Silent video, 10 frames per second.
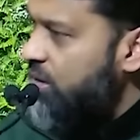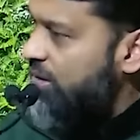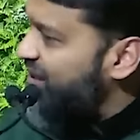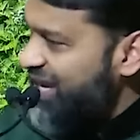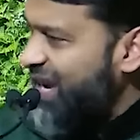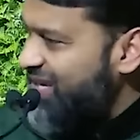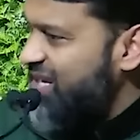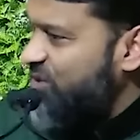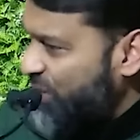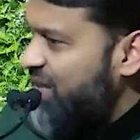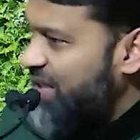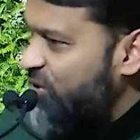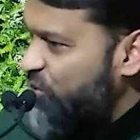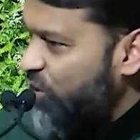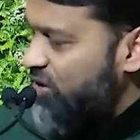They can't explain
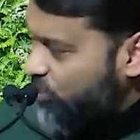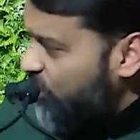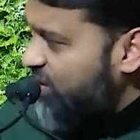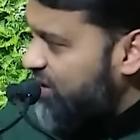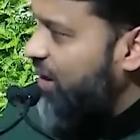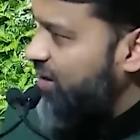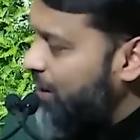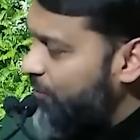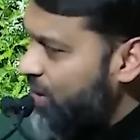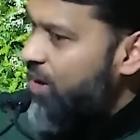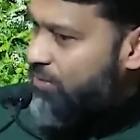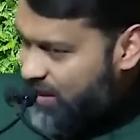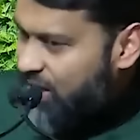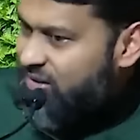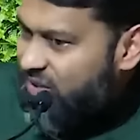that to us. We will tell them
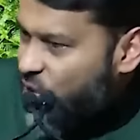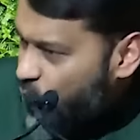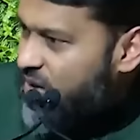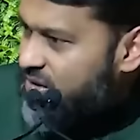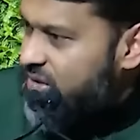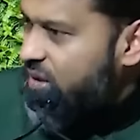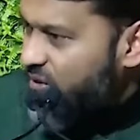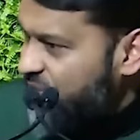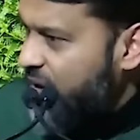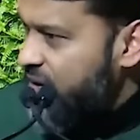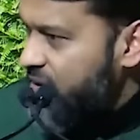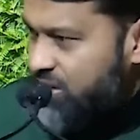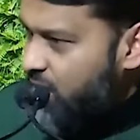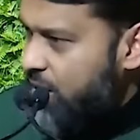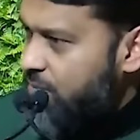because there was a flood.
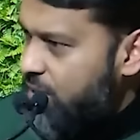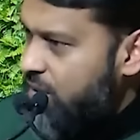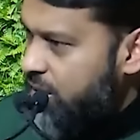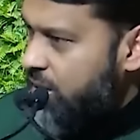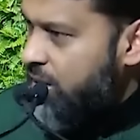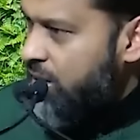It's not a myth.